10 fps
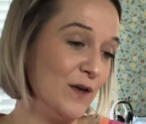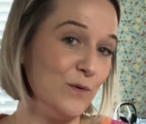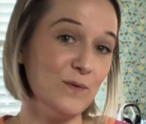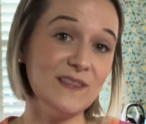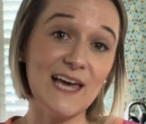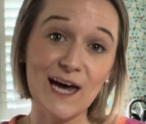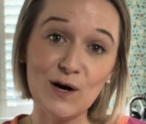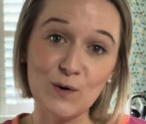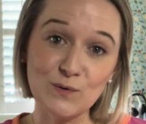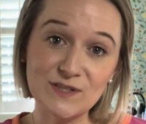
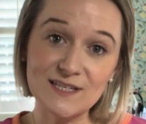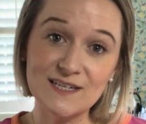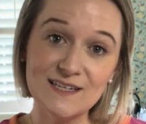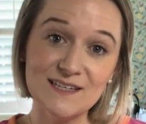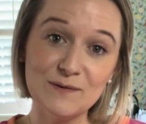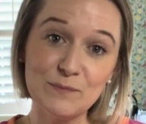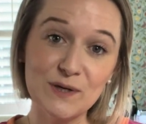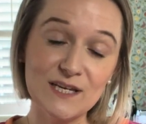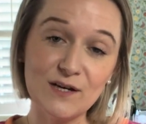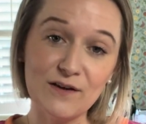Without
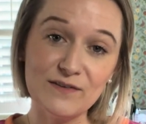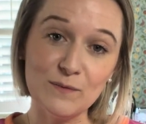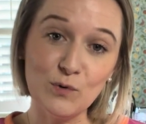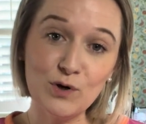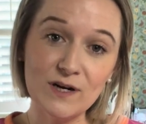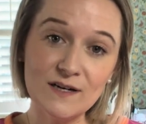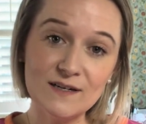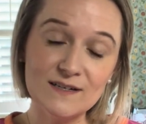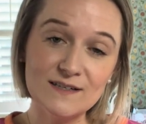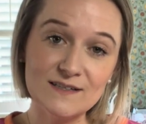putting it off anymore,
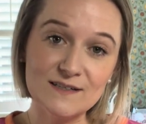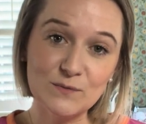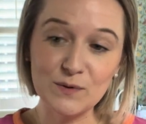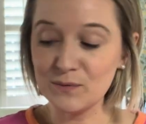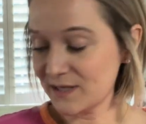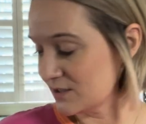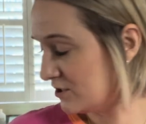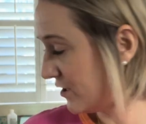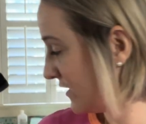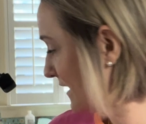we will get started.